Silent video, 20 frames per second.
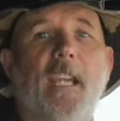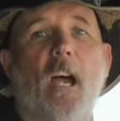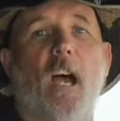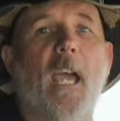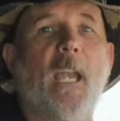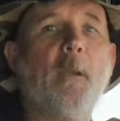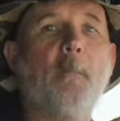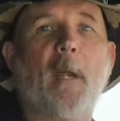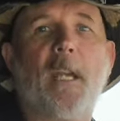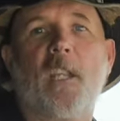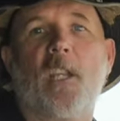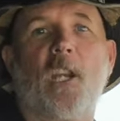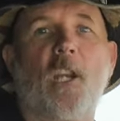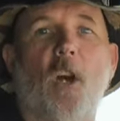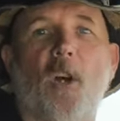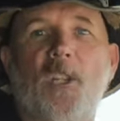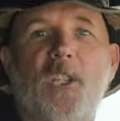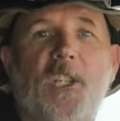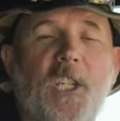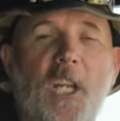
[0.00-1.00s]
Now, anybody that
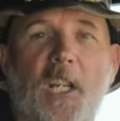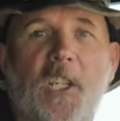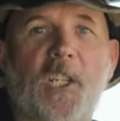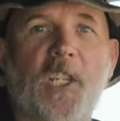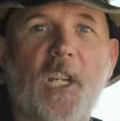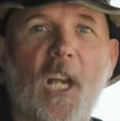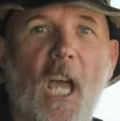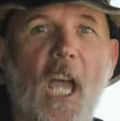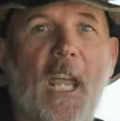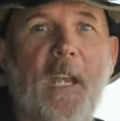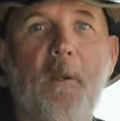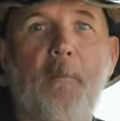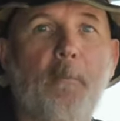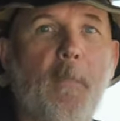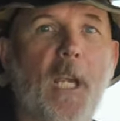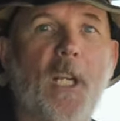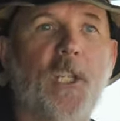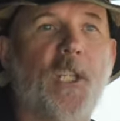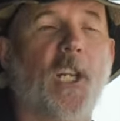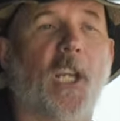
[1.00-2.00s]
knows 69 in
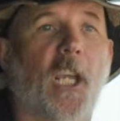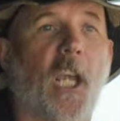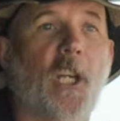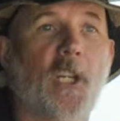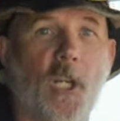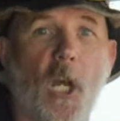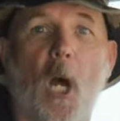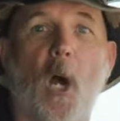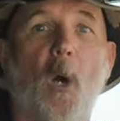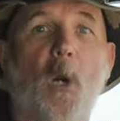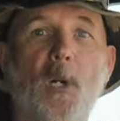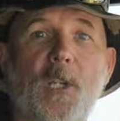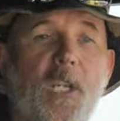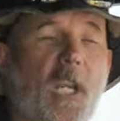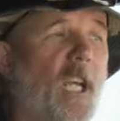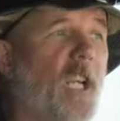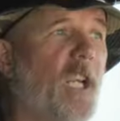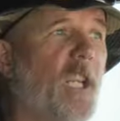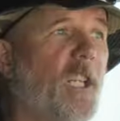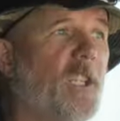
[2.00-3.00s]
Michigan knows
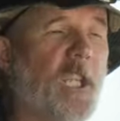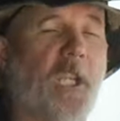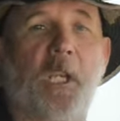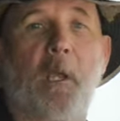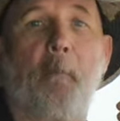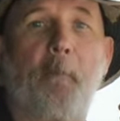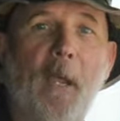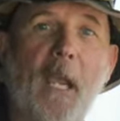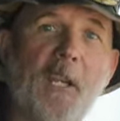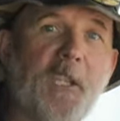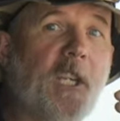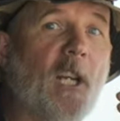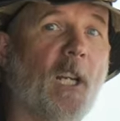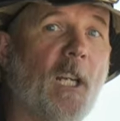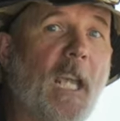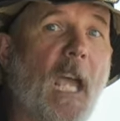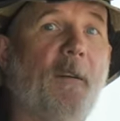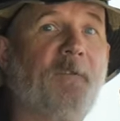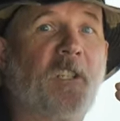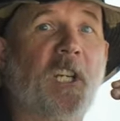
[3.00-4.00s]
that you
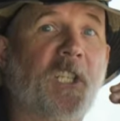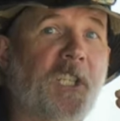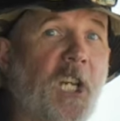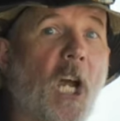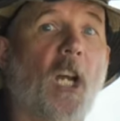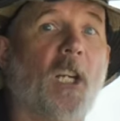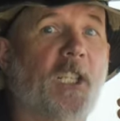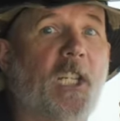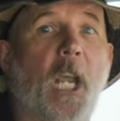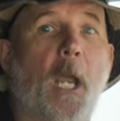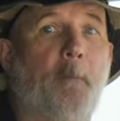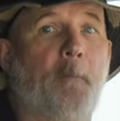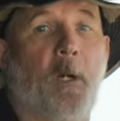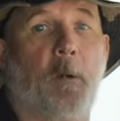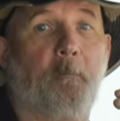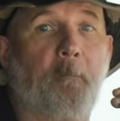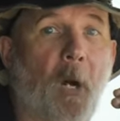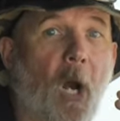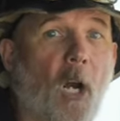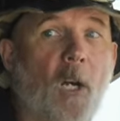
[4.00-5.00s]
basically have to duct tape your
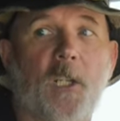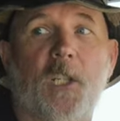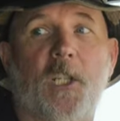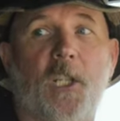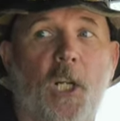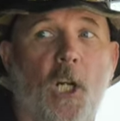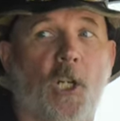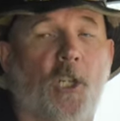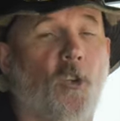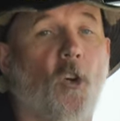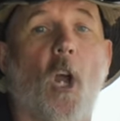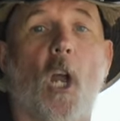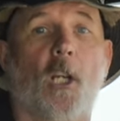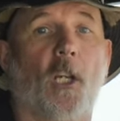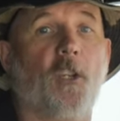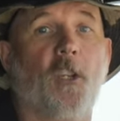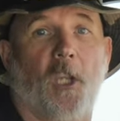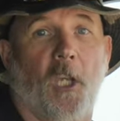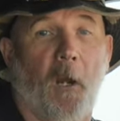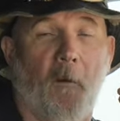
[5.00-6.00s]
parts to your truck
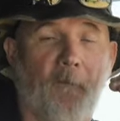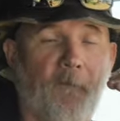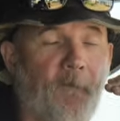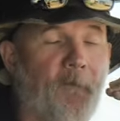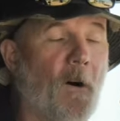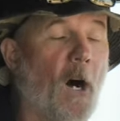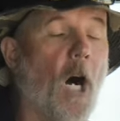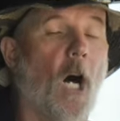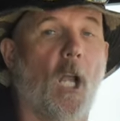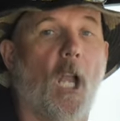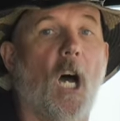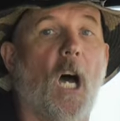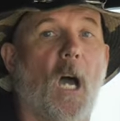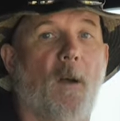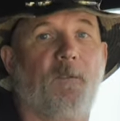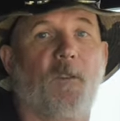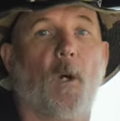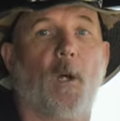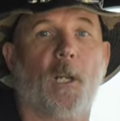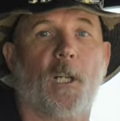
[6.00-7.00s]
or they're gonna fall
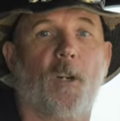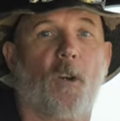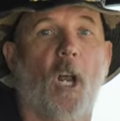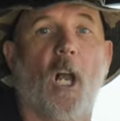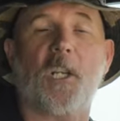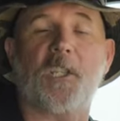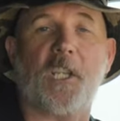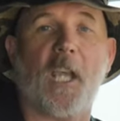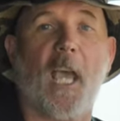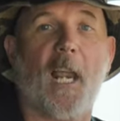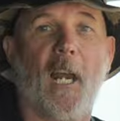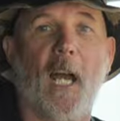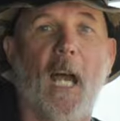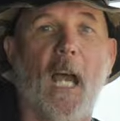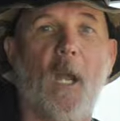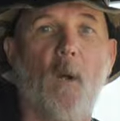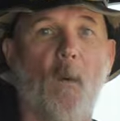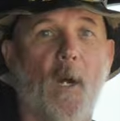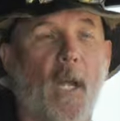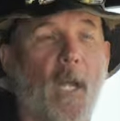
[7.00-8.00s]
off going across that
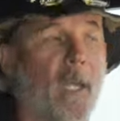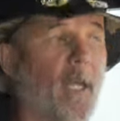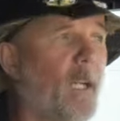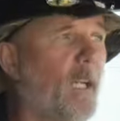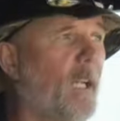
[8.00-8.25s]
highway.